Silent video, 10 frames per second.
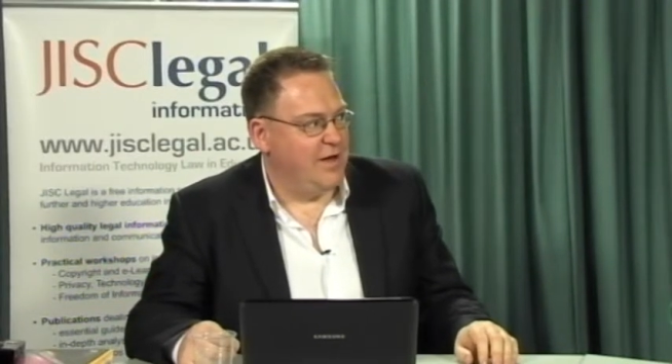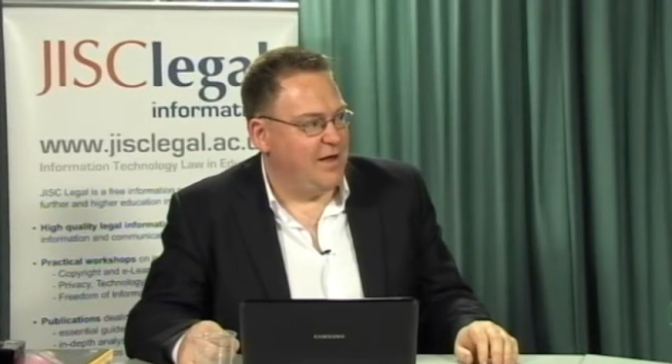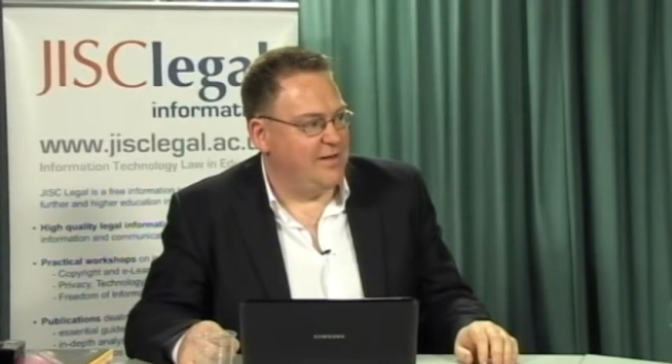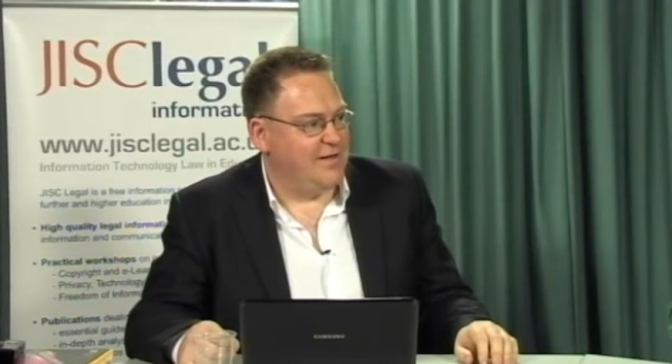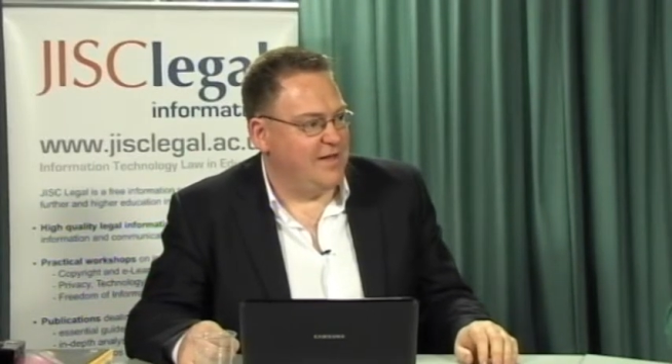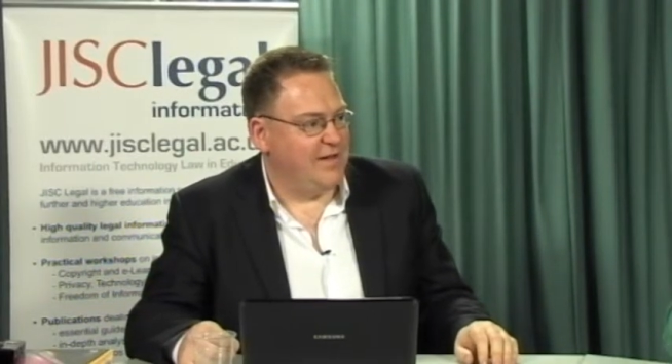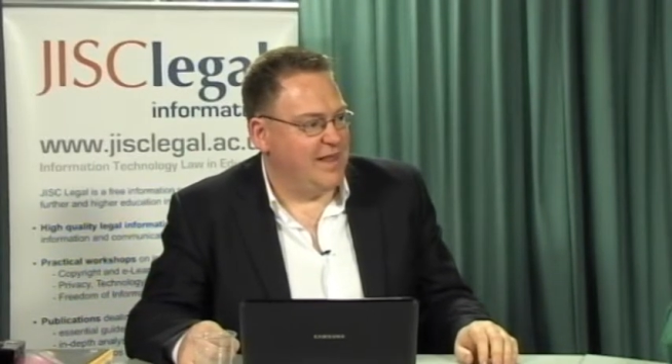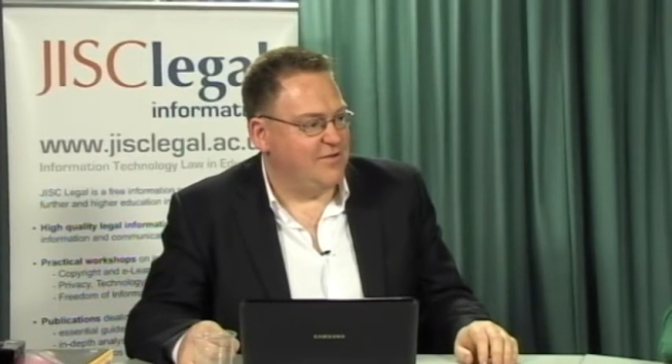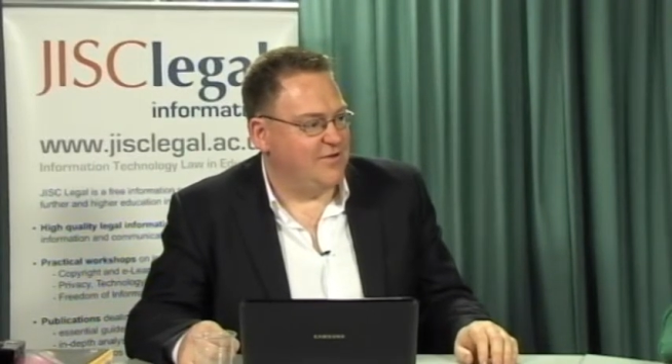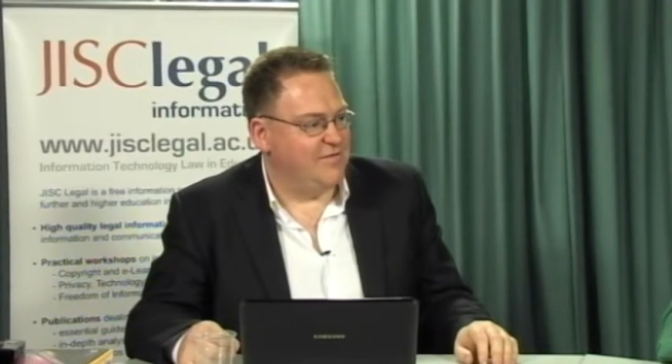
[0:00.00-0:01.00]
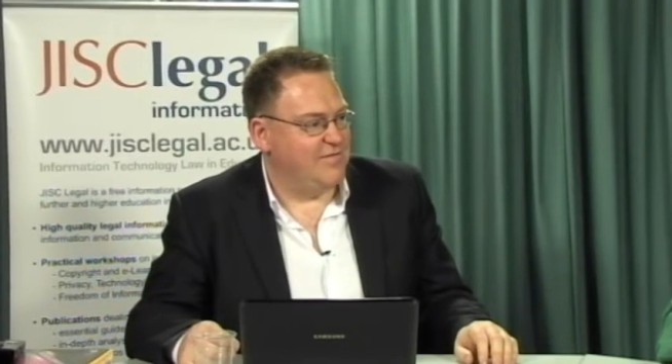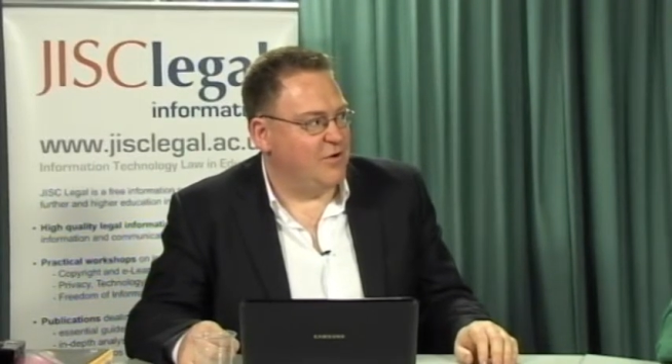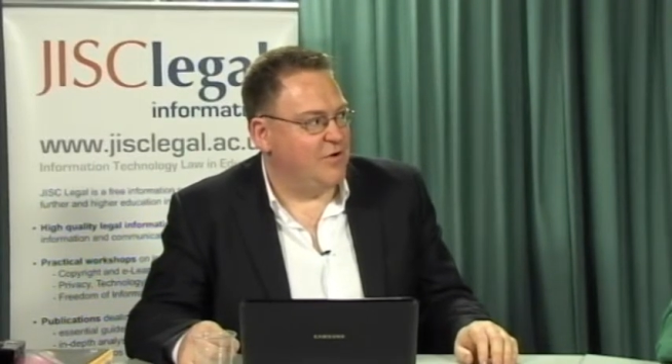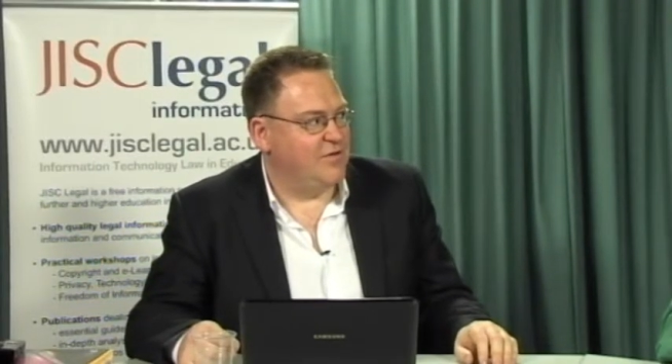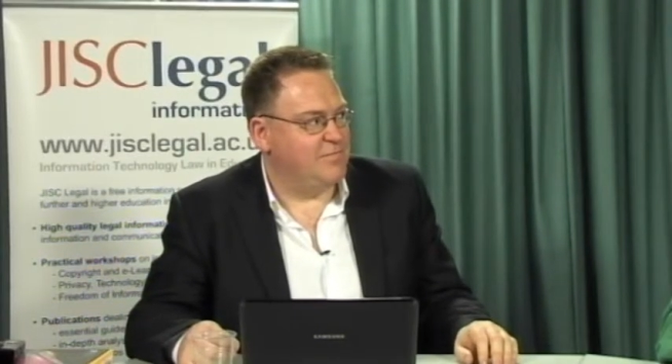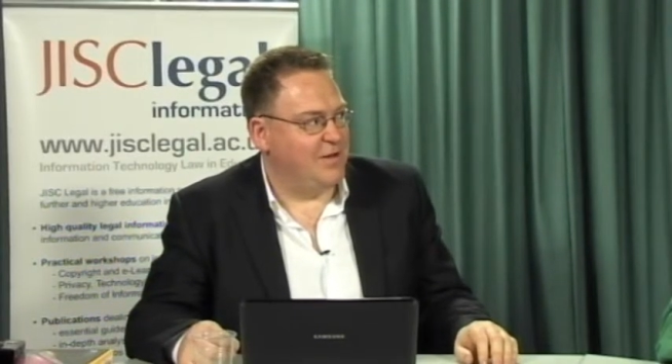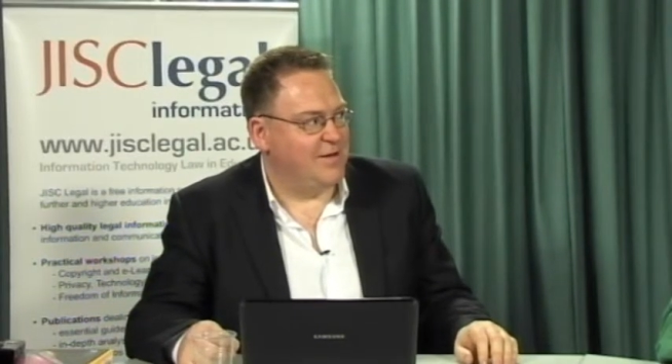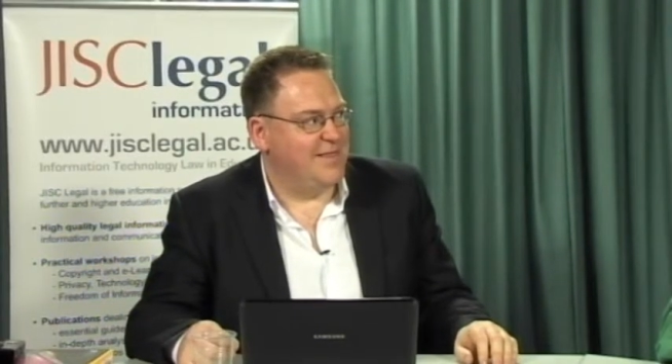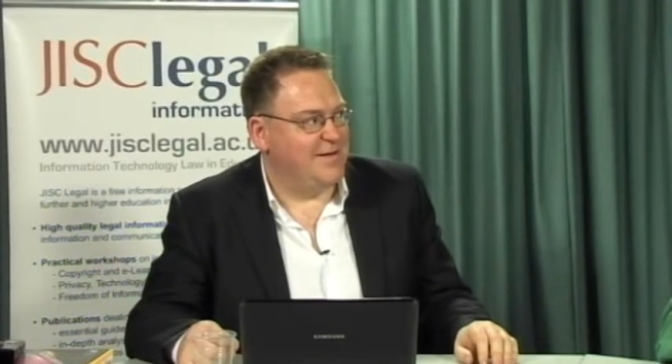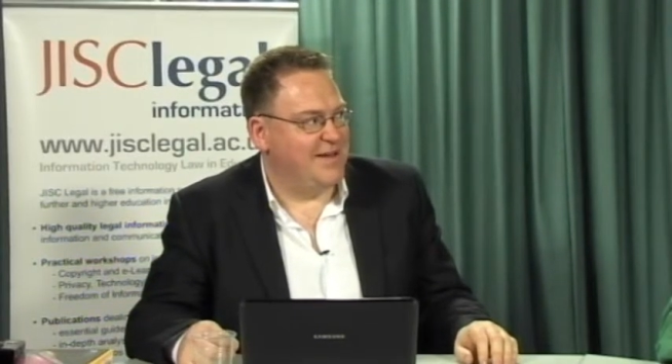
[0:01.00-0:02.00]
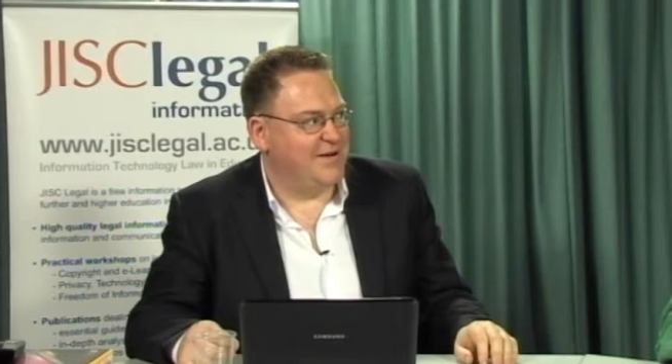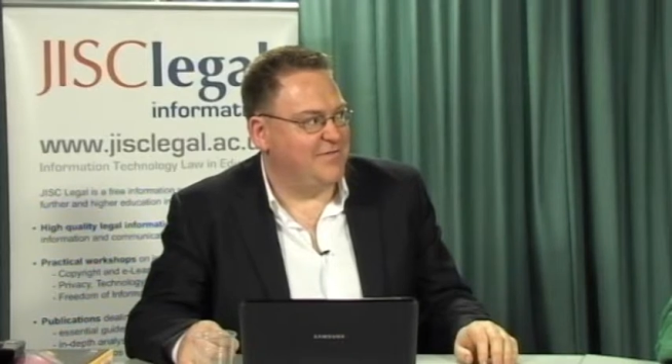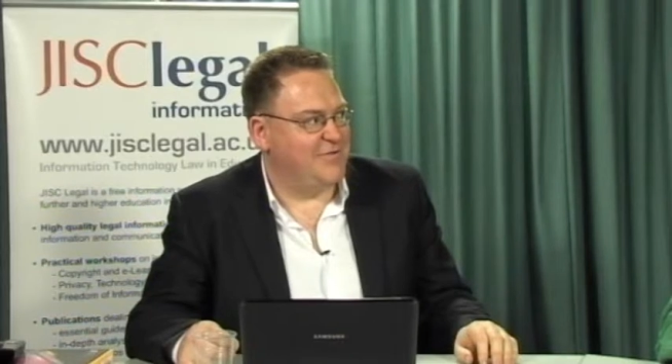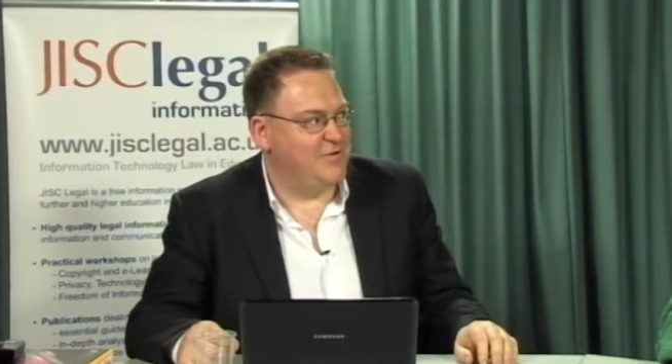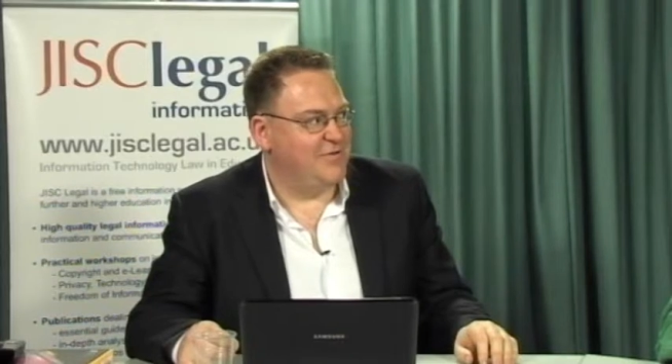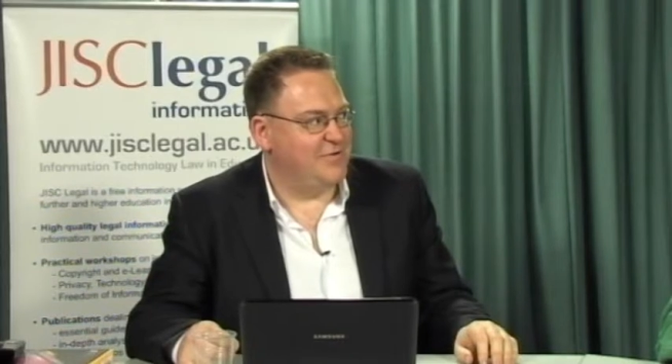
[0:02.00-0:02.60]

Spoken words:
and gave a lecture and forgot to plug in the microphone,